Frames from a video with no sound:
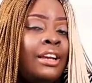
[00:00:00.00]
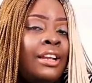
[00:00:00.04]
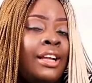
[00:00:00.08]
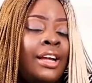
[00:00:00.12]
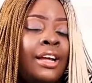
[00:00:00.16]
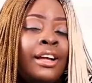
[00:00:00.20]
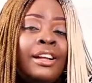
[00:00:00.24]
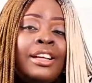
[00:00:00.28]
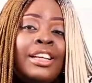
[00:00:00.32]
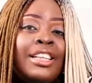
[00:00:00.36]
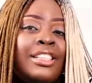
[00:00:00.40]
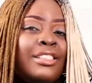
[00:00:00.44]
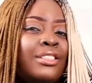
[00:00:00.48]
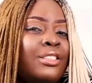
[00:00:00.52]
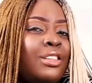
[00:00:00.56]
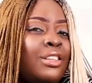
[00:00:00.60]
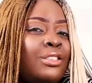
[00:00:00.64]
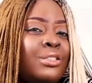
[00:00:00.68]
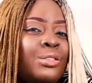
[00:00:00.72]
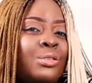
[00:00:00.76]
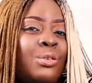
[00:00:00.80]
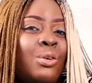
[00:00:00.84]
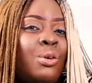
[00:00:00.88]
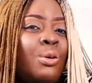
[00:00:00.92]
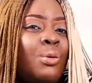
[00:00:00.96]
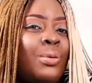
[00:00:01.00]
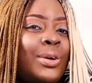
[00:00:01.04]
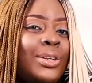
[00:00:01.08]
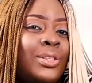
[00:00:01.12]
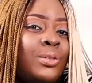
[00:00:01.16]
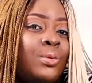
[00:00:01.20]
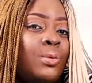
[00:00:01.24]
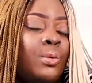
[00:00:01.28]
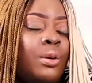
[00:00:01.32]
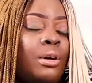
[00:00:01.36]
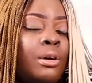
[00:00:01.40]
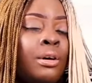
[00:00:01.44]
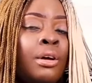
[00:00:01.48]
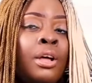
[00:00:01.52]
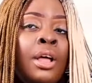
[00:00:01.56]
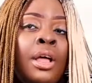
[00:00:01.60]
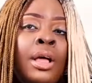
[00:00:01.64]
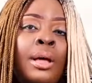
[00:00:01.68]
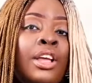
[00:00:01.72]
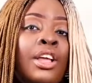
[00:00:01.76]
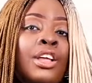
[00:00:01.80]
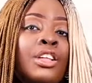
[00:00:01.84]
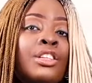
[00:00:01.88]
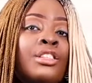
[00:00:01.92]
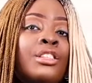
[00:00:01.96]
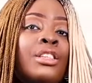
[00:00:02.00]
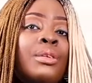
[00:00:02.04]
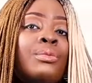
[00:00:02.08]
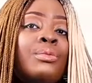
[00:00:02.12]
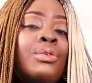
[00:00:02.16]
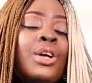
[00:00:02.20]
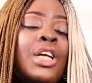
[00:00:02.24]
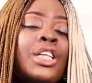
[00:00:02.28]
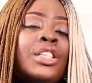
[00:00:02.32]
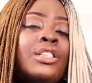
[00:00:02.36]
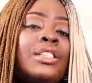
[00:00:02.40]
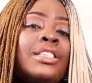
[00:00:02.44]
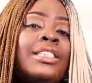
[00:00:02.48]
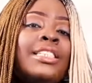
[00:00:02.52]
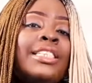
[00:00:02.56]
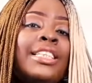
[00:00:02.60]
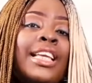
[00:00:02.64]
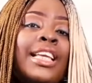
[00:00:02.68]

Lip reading: earlier, it doesn't always work. So I'm going to